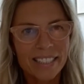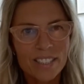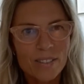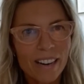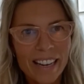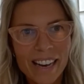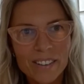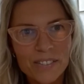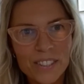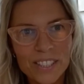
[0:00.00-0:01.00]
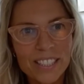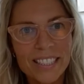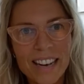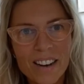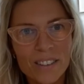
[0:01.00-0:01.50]
try it out for
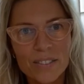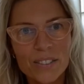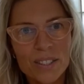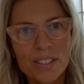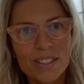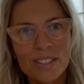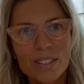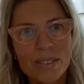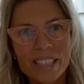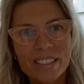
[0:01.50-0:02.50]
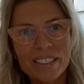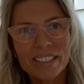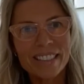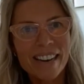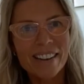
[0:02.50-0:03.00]
yourself. Do it on
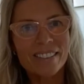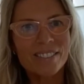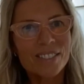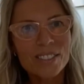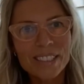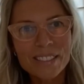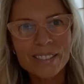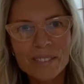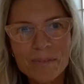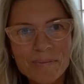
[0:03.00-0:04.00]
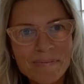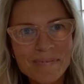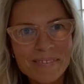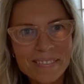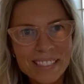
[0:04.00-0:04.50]
yourself. Do a little
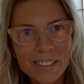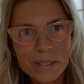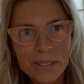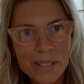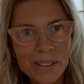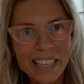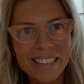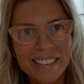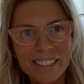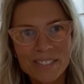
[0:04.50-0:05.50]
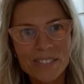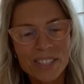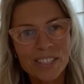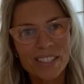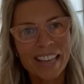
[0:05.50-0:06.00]
auto clearing for
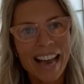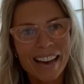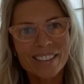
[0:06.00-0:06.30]
your cat